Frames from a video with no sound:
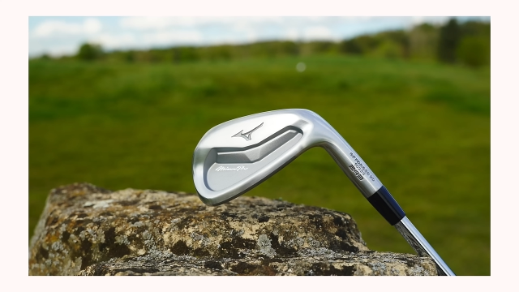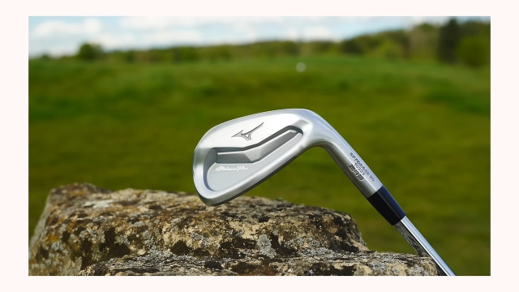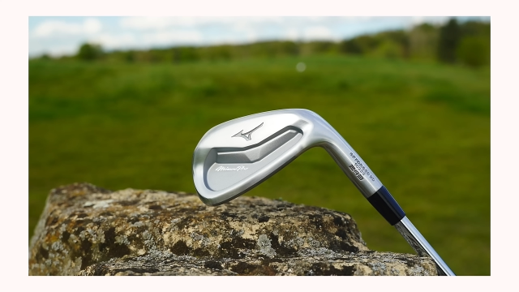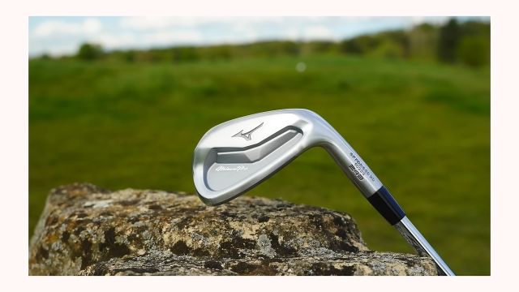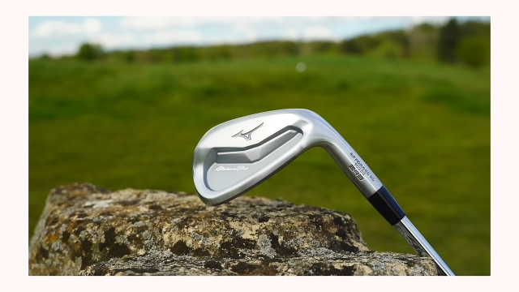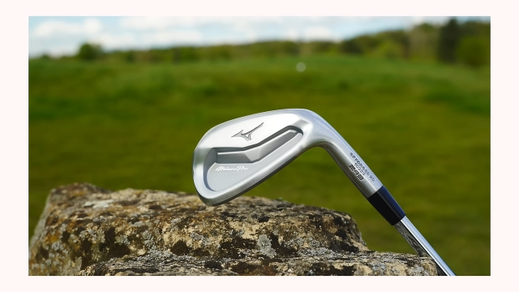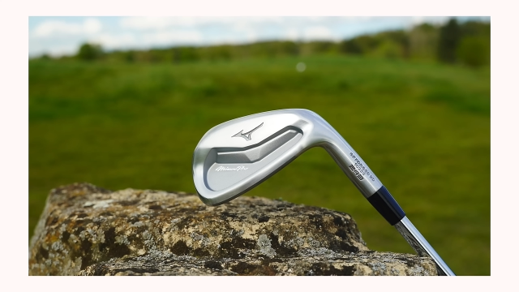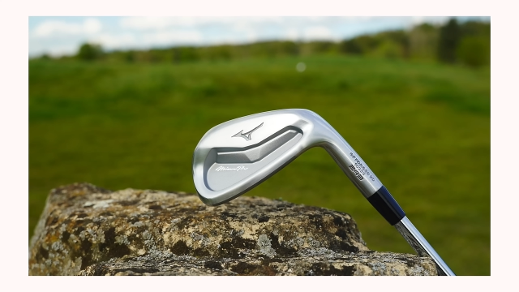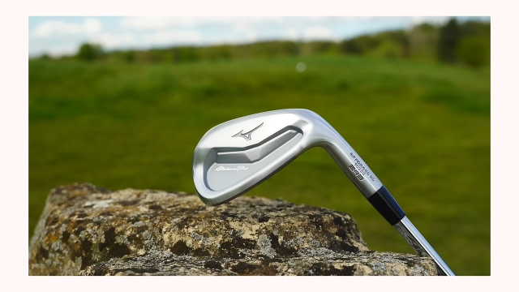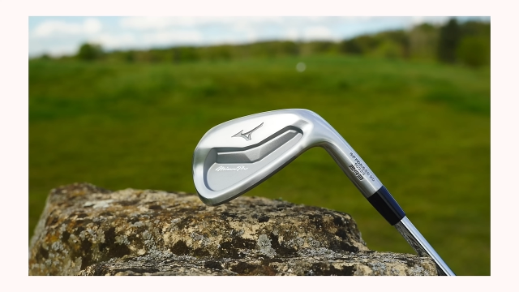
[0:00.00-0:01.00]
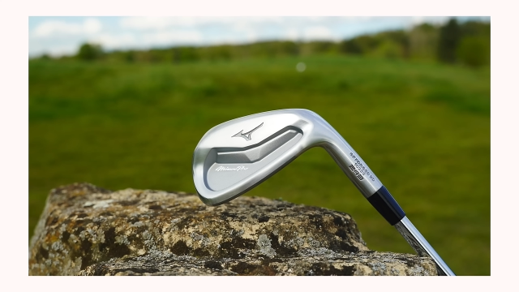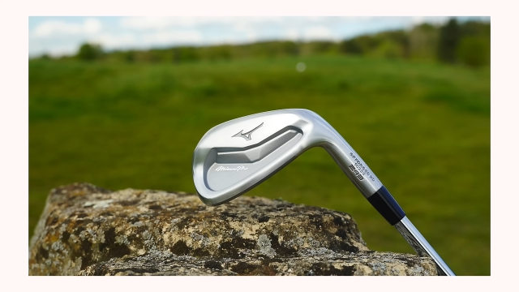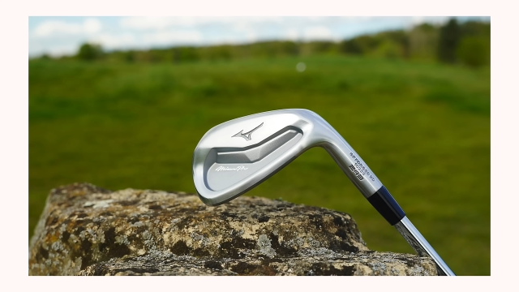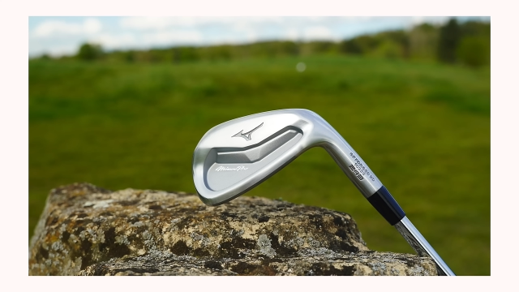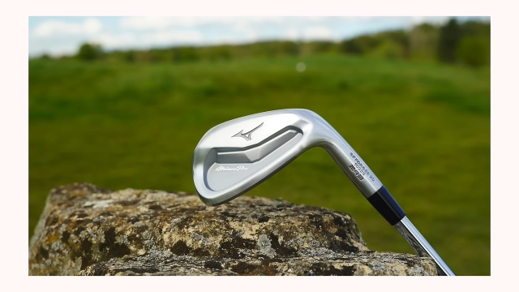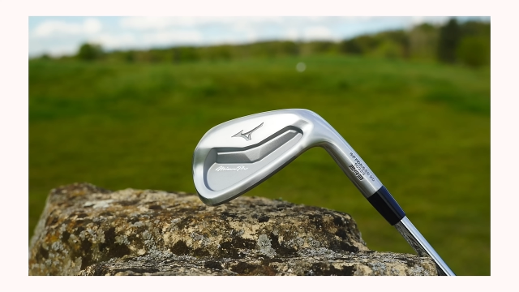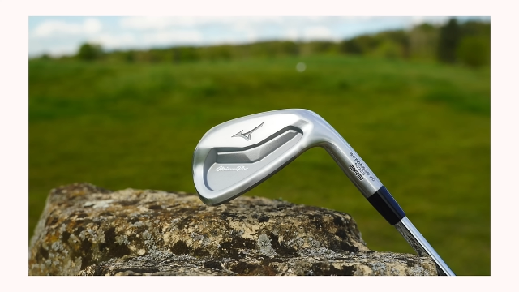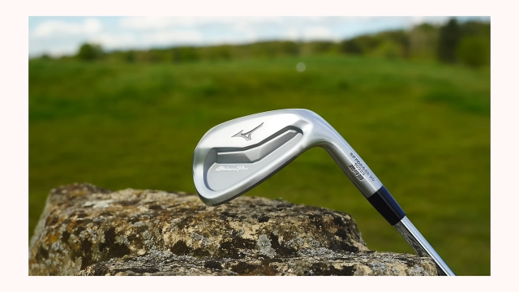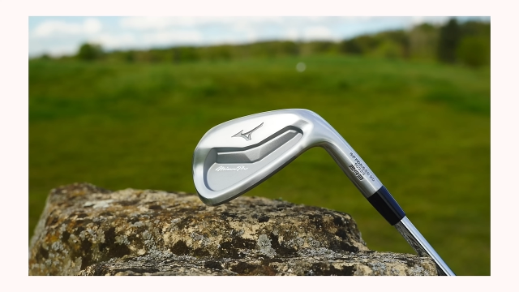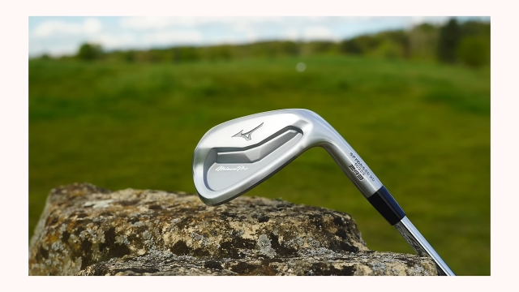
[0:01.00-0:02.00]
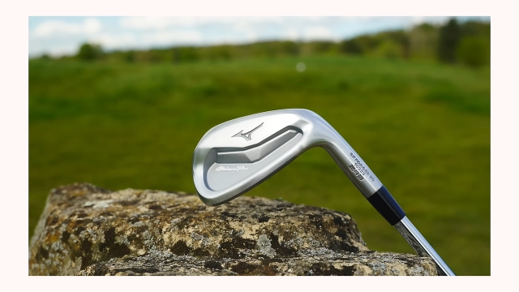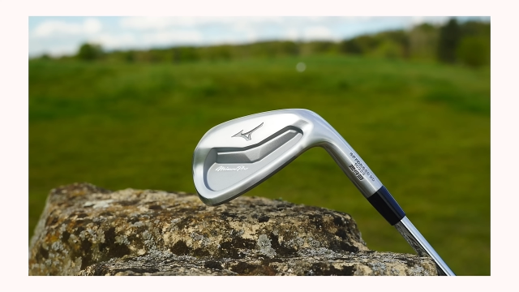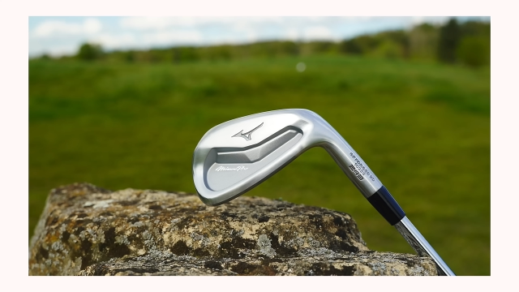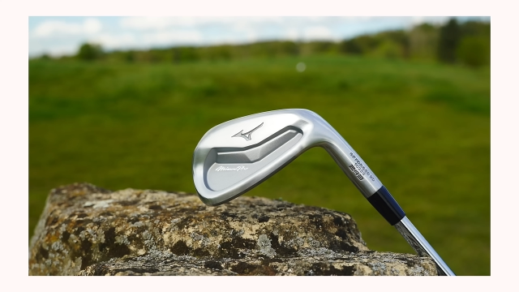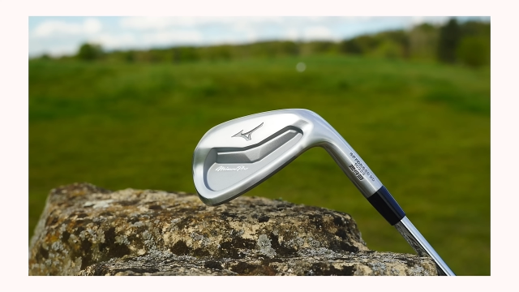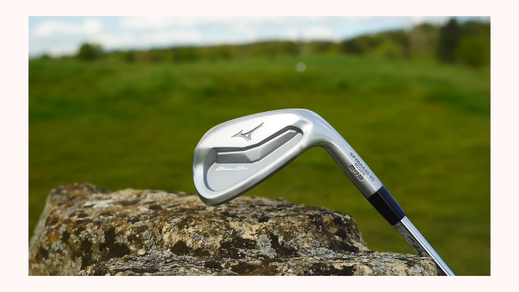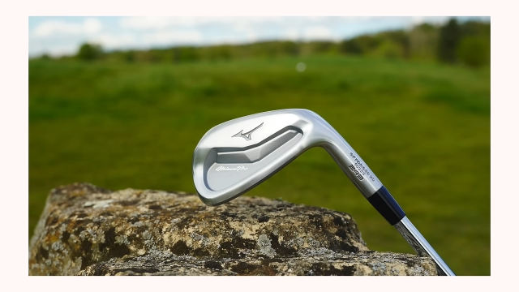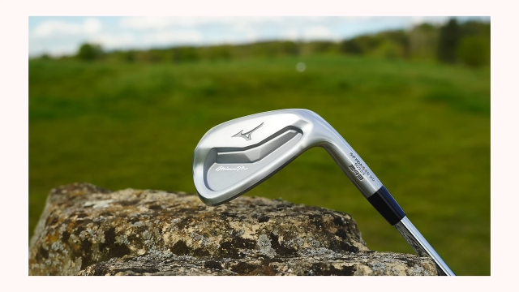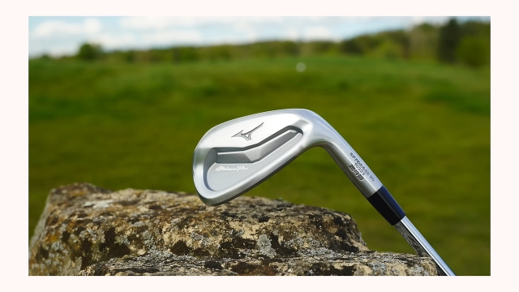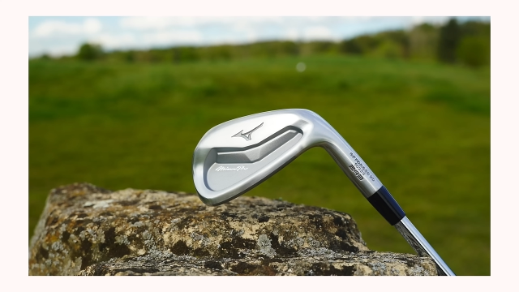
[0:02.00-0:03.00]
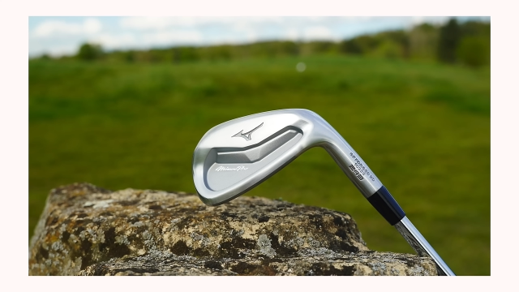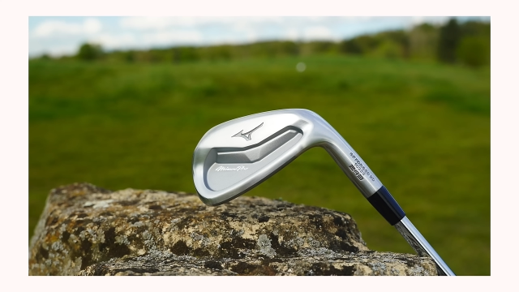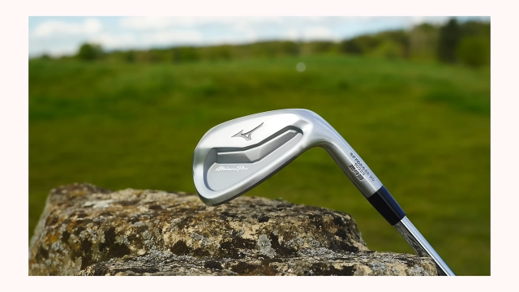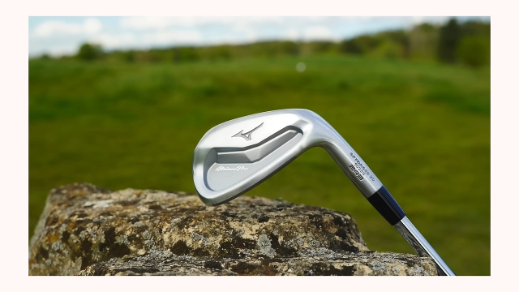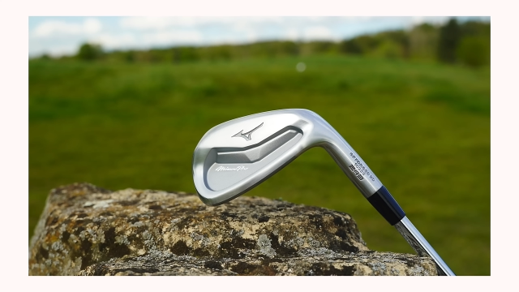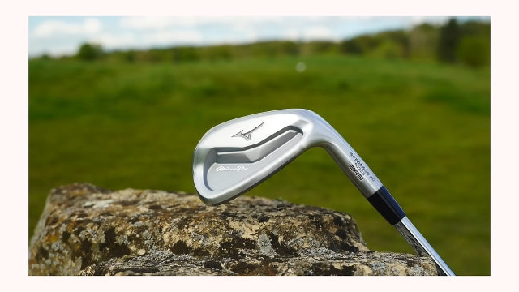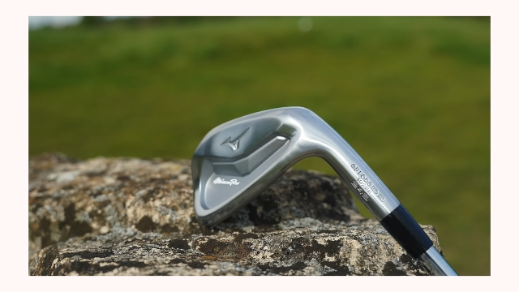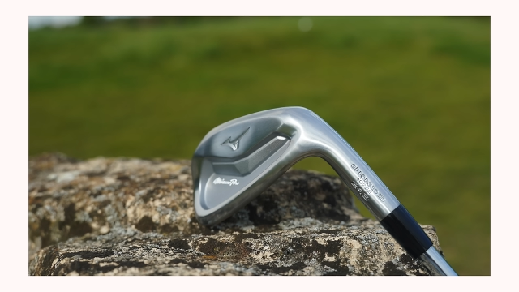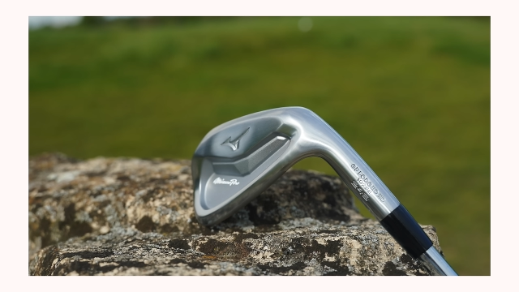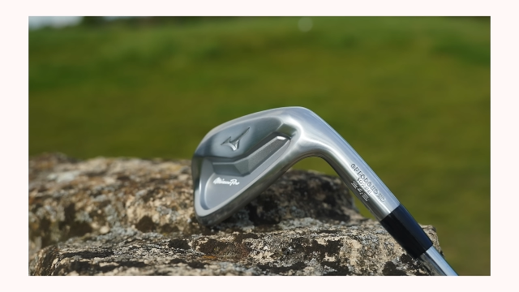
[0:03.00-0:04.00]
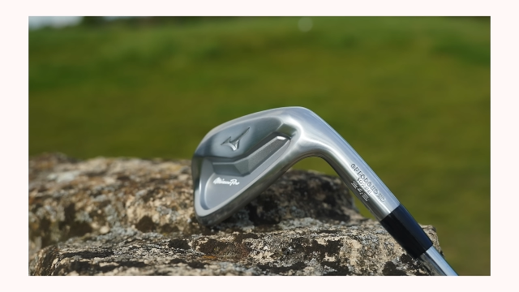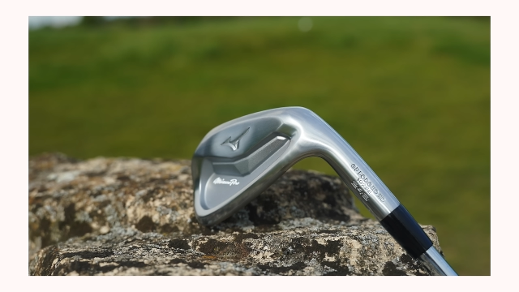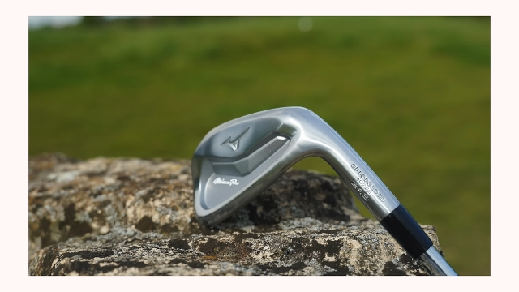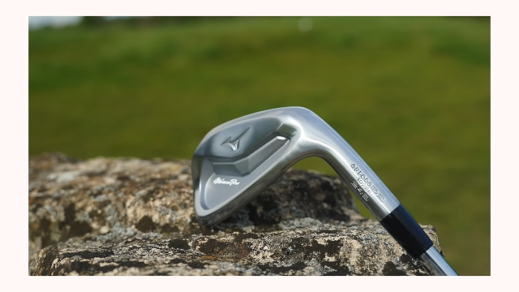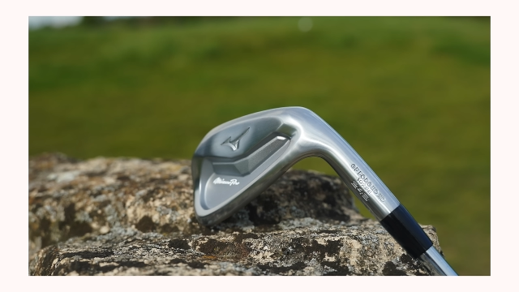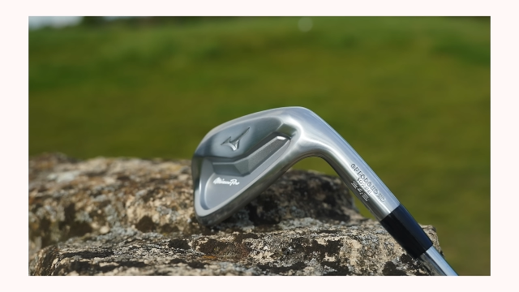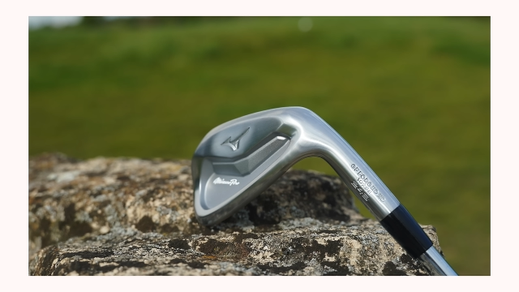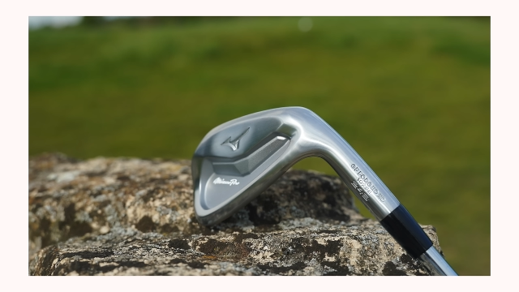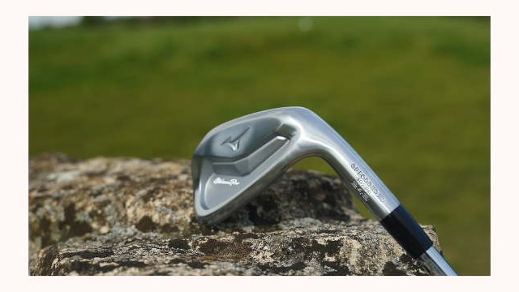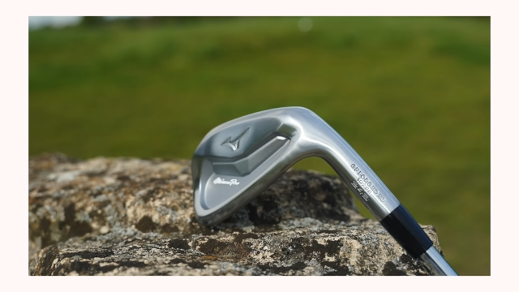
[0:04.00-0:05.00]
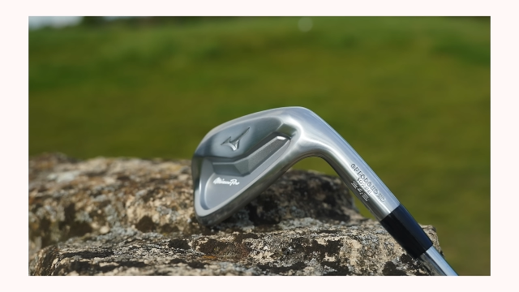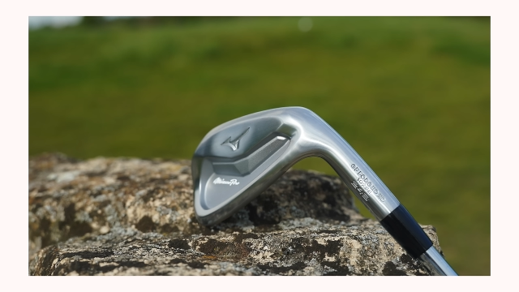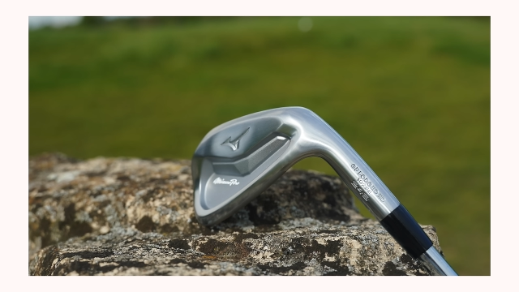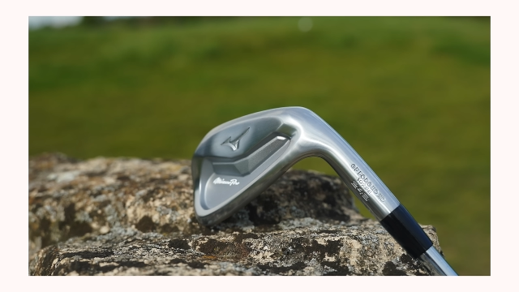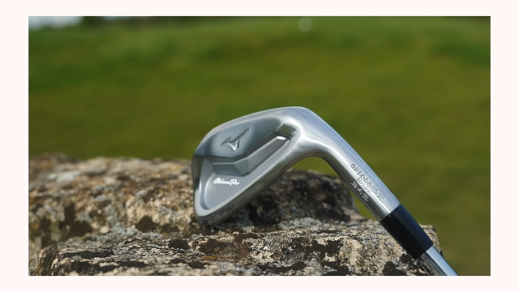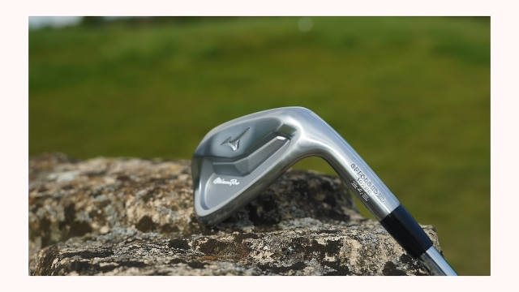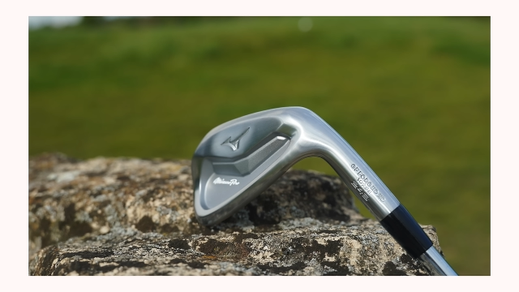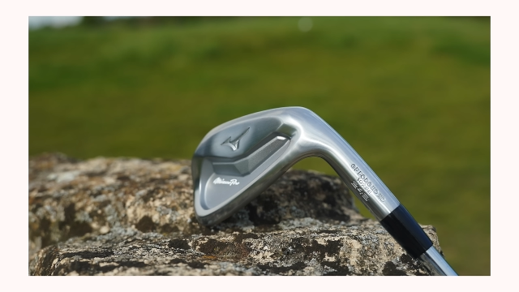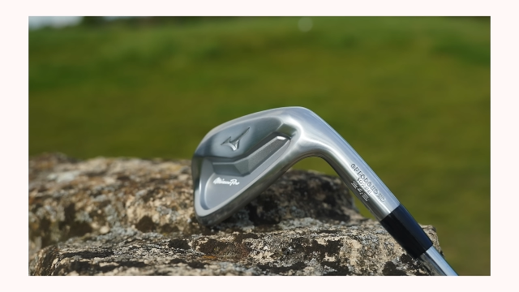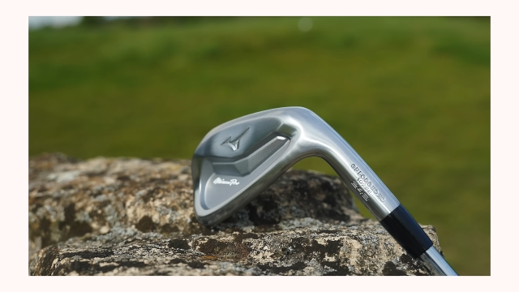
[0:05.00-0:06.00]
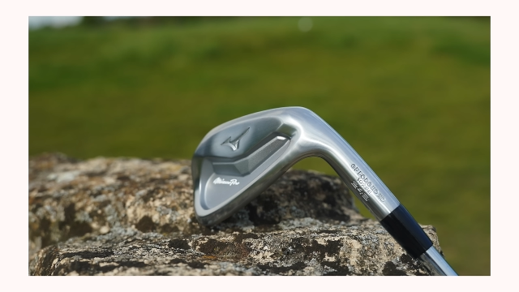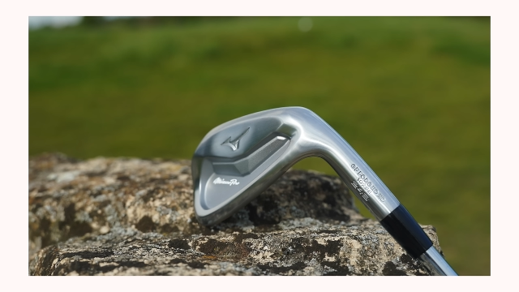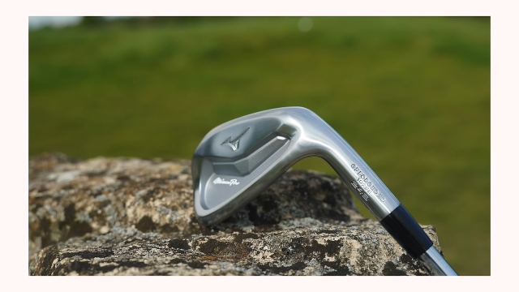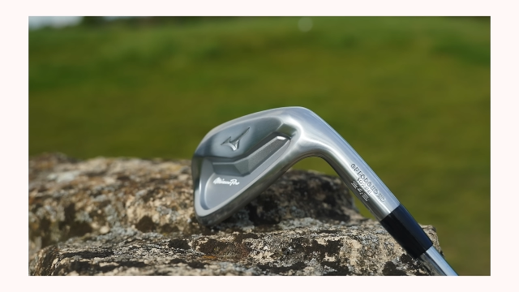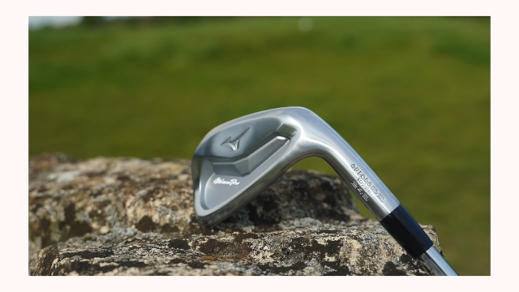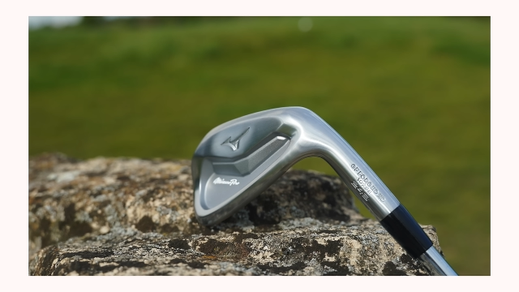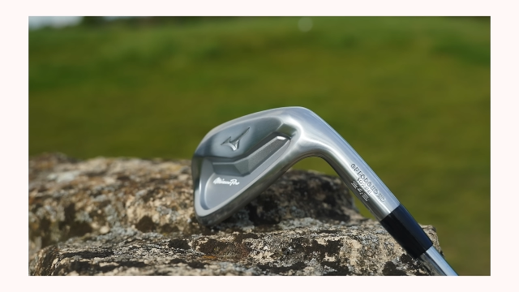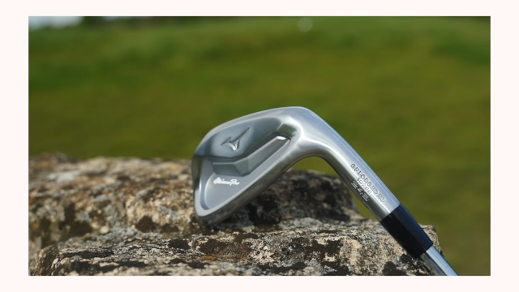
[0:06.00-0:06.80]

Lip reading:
No face is visible, so there are no lips to read.